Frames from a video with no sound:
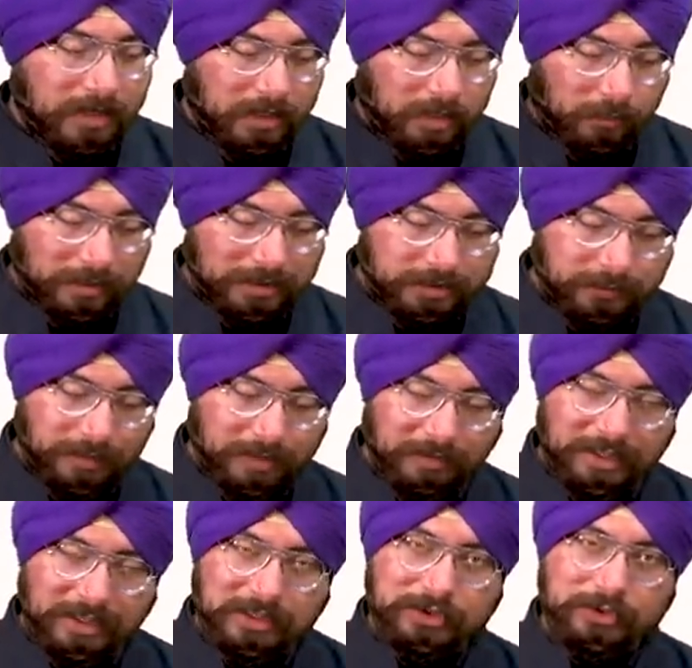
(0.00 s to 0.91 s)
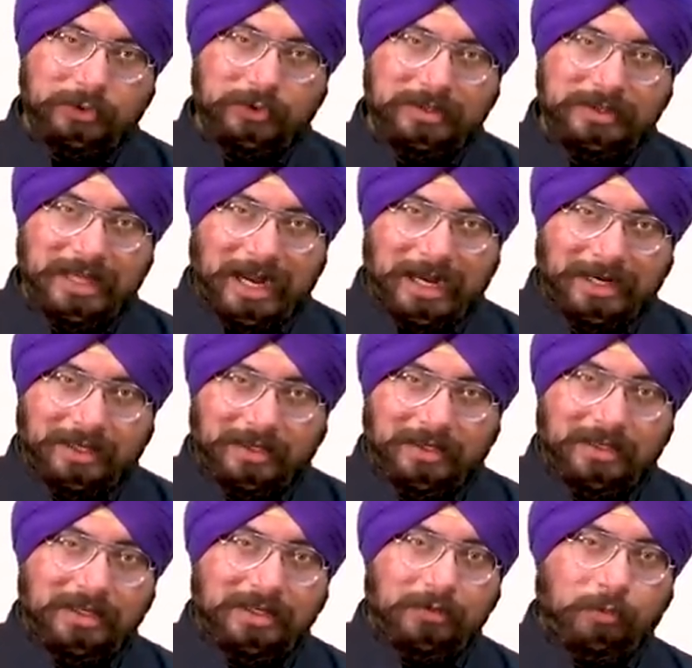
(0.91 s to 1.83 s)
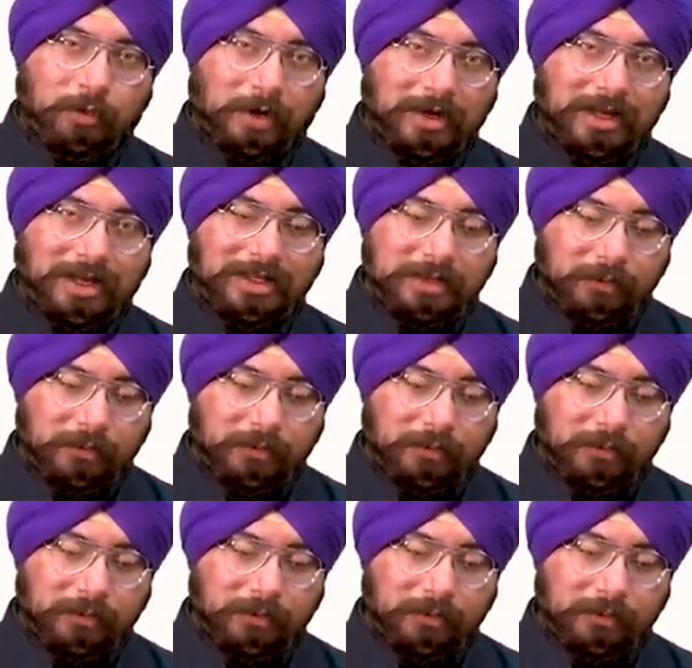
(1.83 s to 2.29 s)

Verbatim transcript: Now, once we have understood that, what are